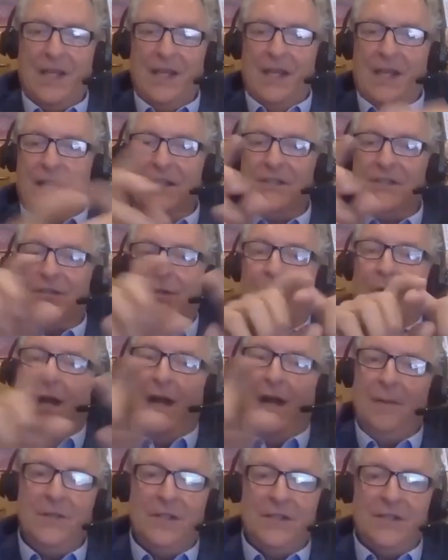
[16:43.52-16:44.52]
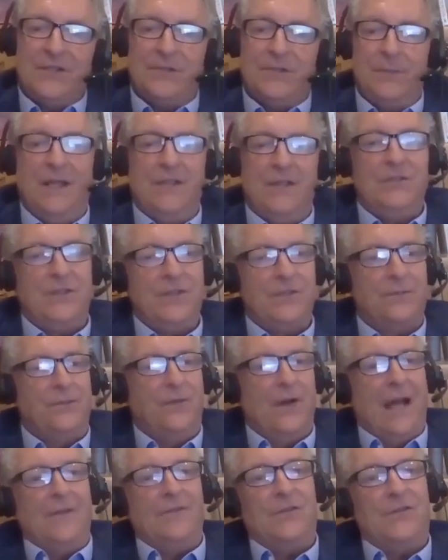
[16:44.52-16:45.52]
And so I'm going to spend just
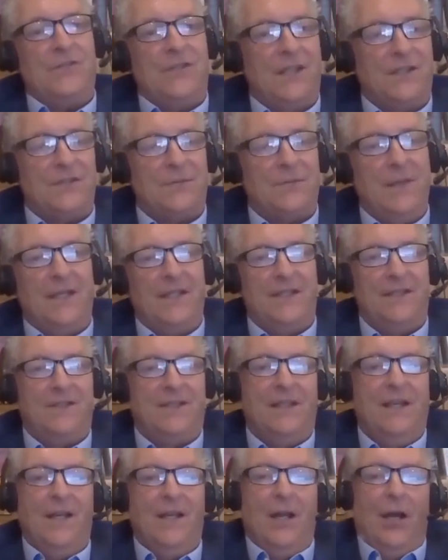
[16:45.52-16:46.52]
5 or 6 minutes.